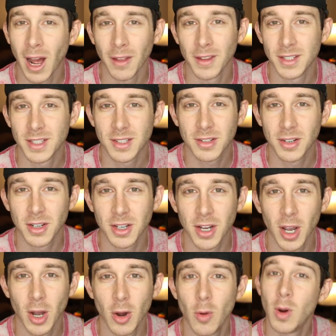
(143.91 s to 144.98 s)
how this is gonna
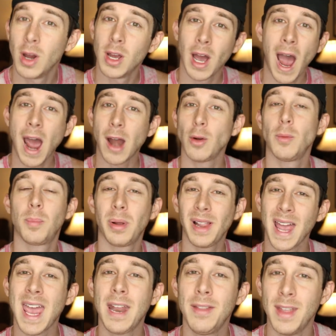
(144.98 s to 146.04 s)
go. I don't
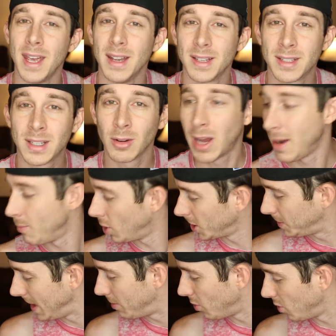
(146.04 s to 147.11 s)
plan this, okay?
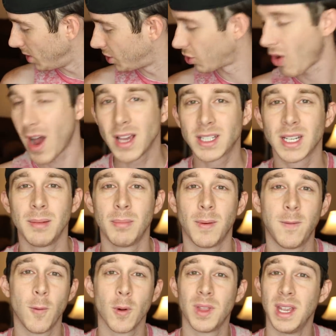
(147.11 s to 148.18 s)
Most people would try some
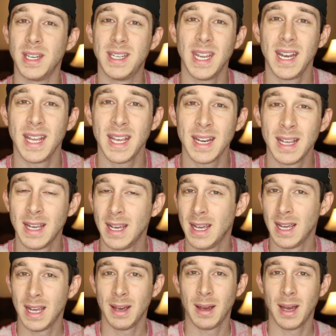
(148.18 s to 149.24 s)
before they did it.
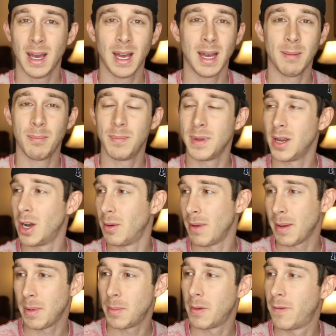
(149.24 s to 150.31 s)
You know,
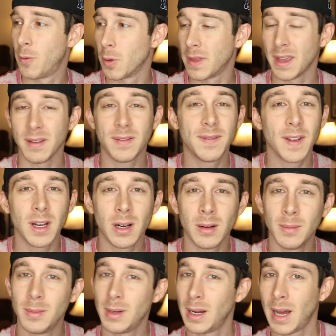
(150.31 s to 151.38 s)
maybe before they
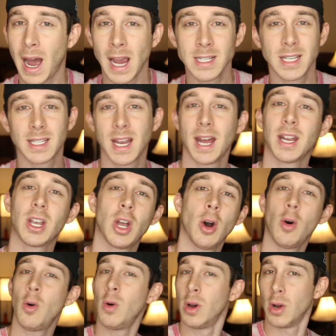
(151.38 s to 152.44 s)
film. I just kind of
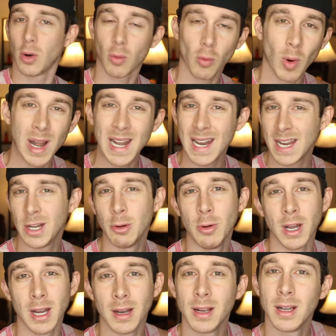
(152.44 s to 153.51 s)
go right into
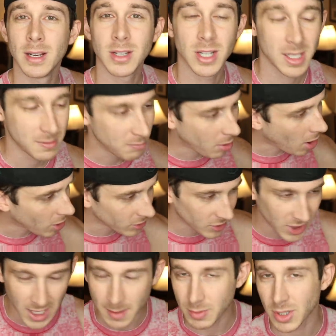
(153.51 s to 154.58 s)
it. Just balls
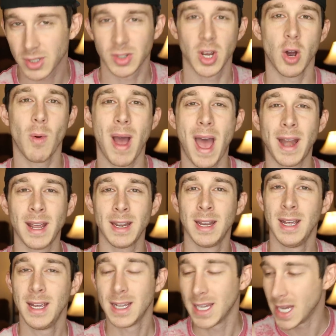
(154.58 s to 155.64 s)
deep. Just go at it.
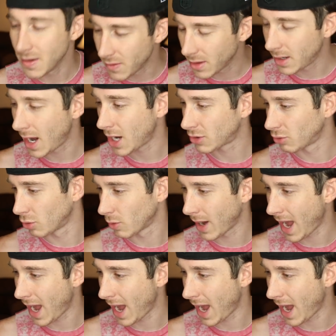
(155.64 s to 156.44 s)
Give you the natural